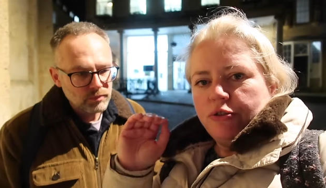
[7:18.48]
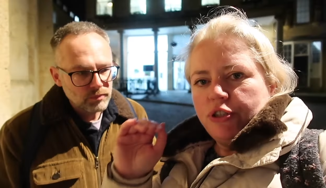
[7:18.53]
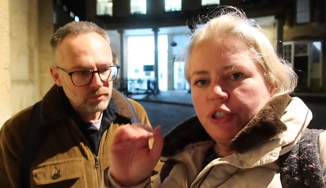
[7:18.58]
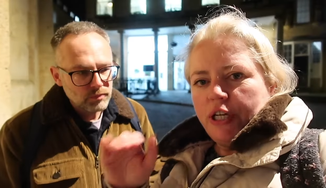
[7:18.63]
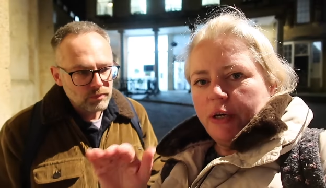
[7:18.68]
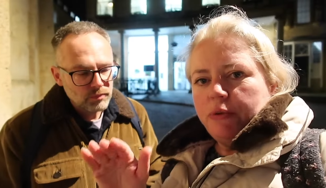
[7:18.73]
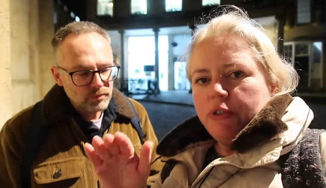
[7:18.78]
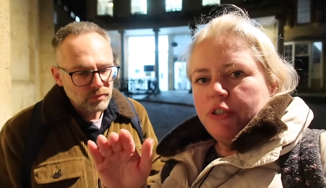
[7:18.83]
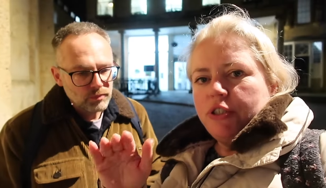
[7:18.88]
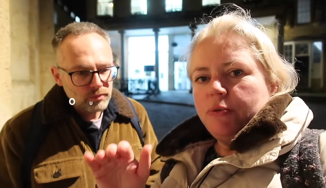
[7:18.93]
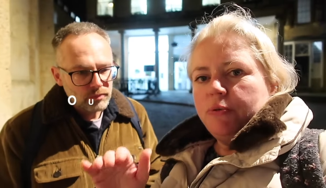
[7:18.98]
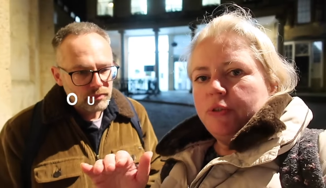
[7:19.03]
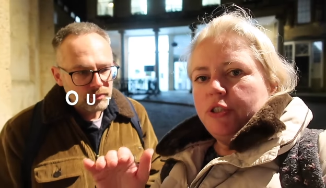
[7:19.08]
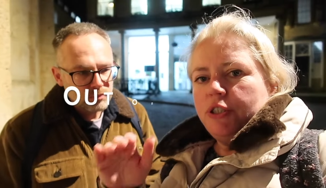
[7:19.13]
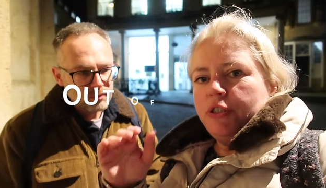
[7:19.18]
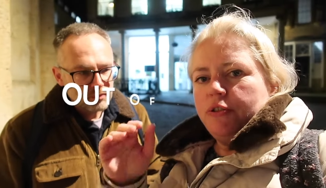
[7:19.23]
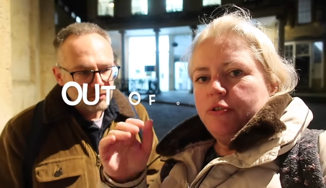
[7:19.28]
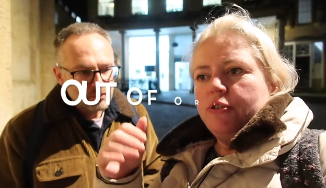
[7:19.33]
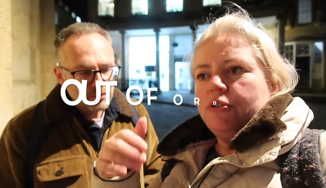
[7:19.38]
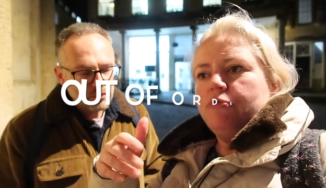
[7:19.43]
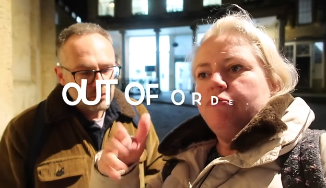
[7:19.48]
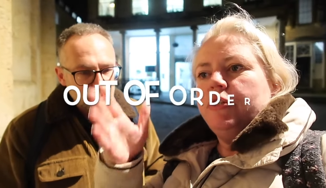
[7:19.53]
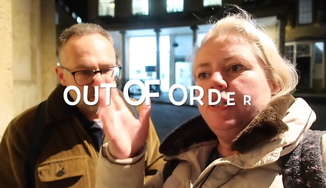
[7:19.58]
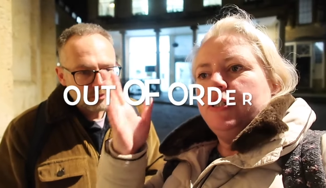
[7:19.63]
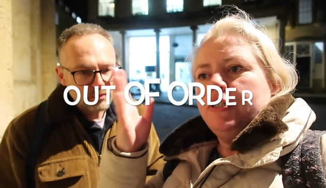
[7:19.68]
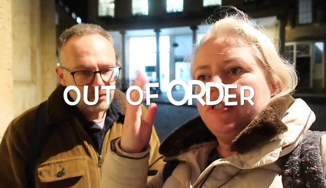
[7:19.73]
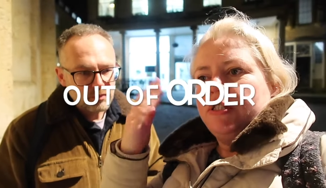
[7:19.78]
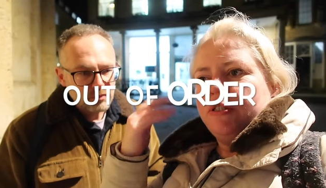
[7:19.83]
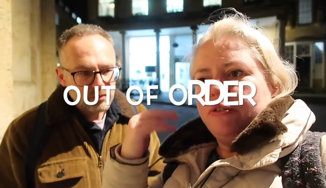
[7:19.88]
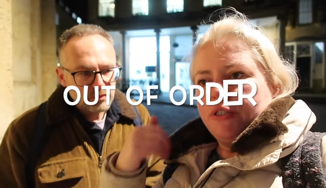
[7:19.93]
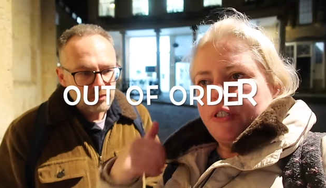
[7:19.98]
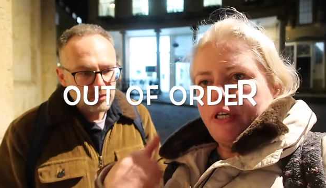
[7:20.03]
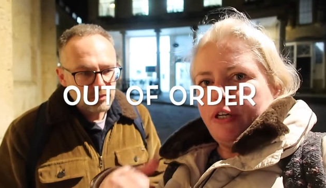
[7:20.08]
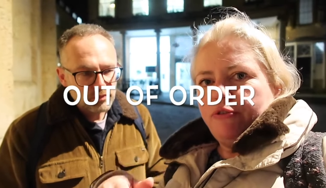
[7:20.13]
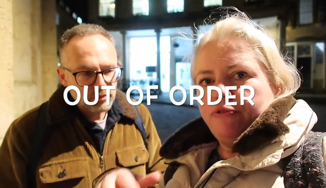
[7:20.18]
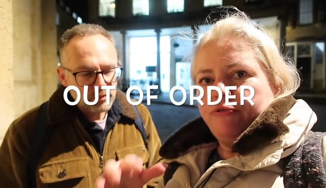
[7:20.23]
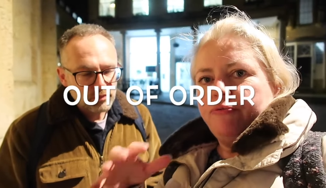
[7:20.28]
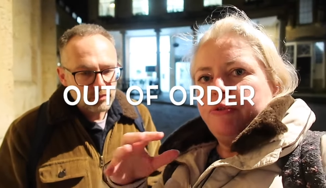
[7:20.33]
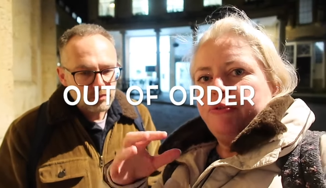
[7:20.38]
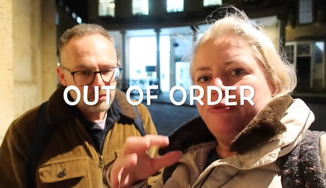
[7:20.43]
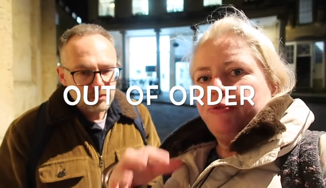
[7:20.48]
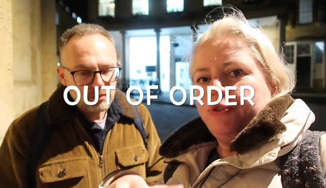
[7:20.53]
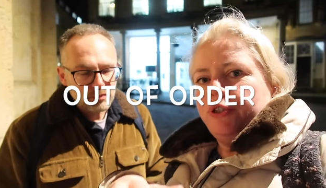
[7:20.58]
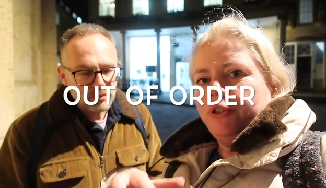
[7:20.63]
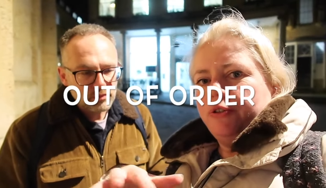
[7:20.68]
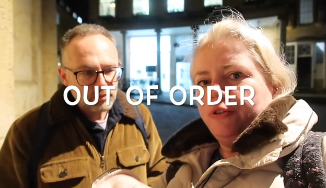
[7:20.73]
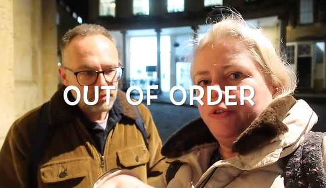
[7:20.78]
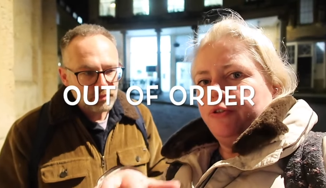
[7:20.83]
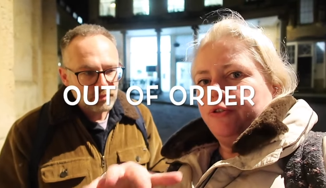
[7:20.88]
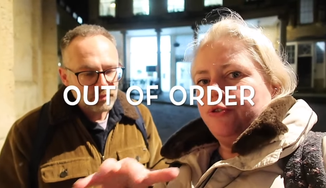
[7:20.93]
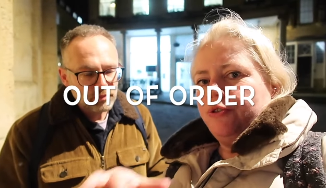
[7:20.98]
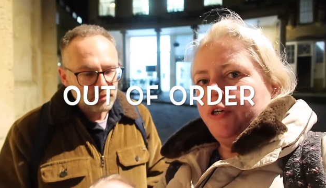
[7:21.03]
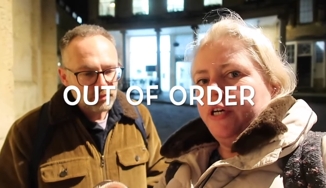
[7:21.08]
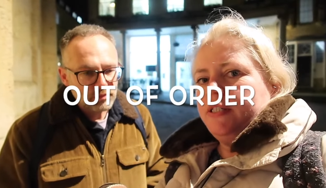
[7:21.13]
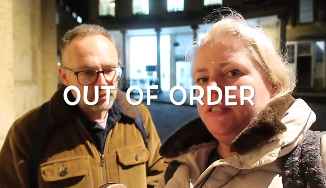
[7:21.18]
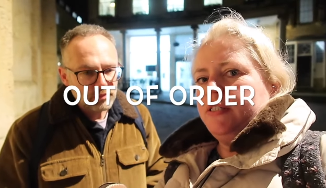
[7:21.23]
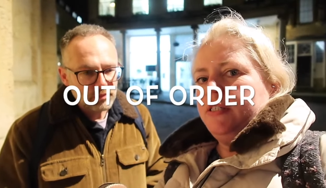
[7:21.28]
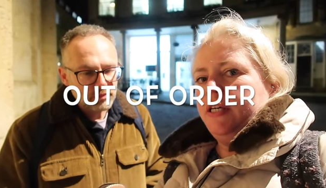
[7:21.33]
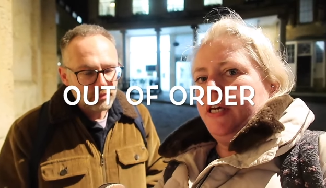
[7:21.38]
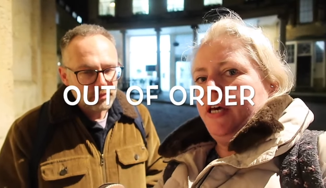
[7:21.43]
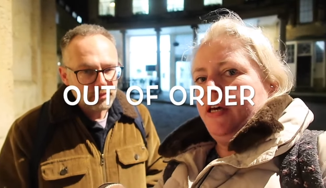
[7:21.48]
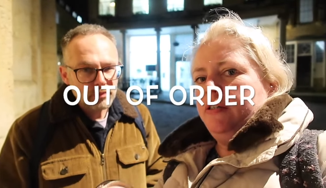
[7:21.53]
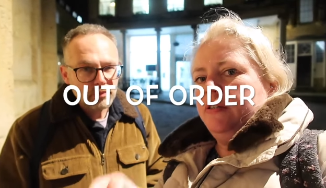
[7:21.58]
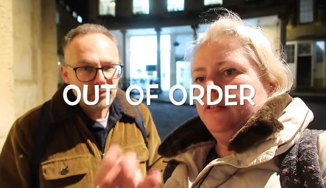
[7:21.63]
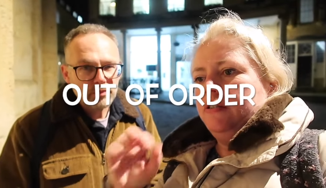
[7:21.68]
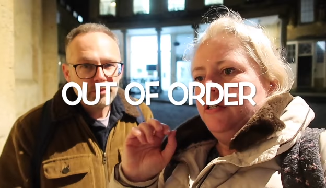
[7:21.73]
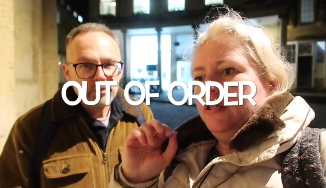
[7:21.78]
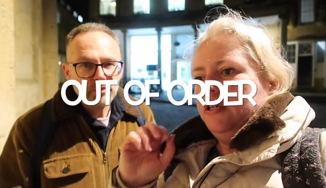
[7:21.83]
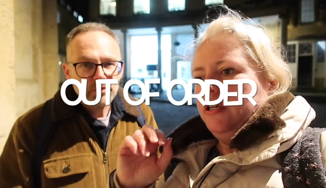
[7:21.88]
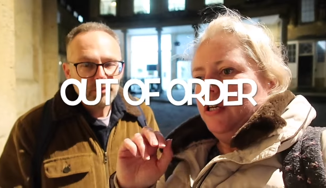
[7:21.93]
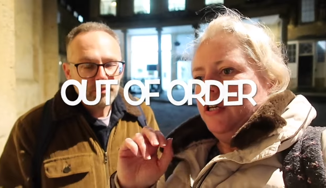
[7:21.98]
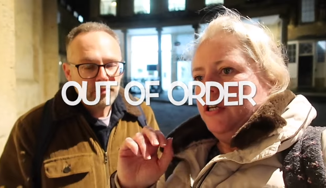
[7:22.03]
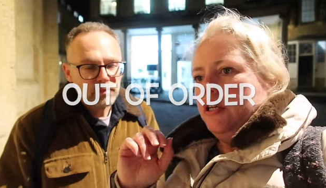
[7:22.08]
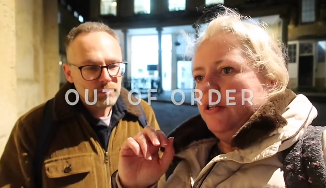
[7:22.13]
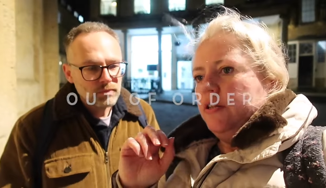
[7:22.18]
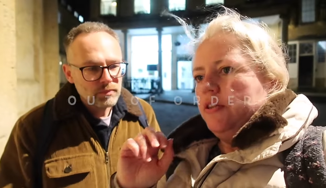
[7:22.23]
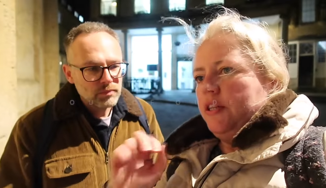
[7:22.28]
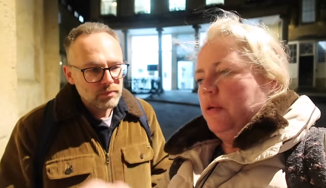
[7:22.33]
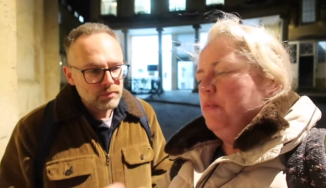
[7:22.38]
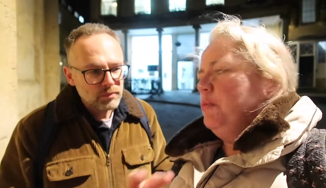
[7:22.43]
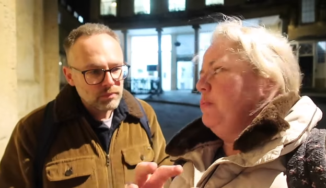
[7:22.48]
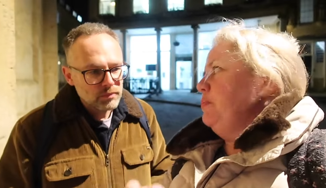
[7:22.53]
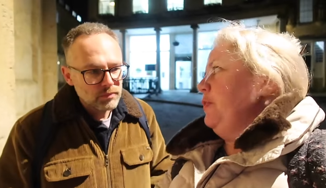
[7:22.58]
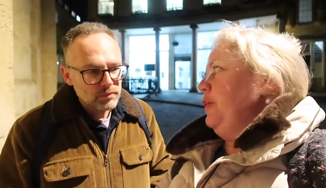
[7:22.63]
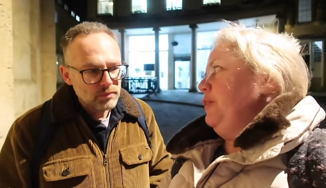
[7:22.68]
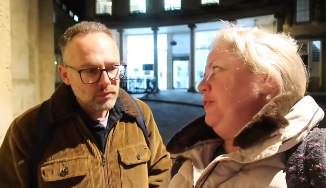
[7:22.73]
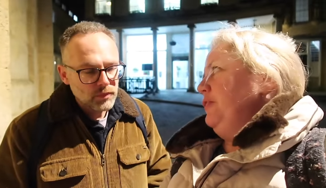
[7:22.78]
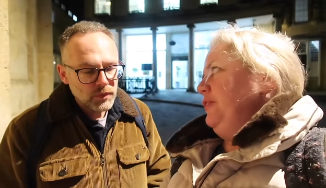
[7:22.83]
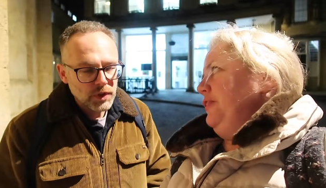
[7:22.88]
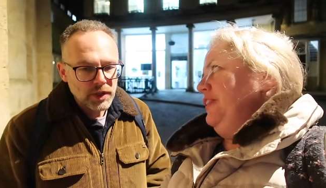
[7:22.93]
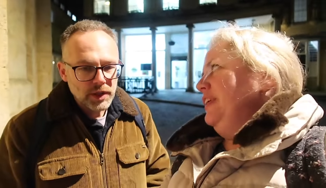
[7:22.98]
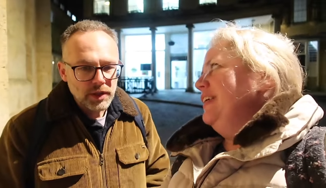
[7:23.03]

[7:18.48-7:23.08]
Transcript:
Speaker 1: showers you would use to rinse yourself before you got dressed again they were broken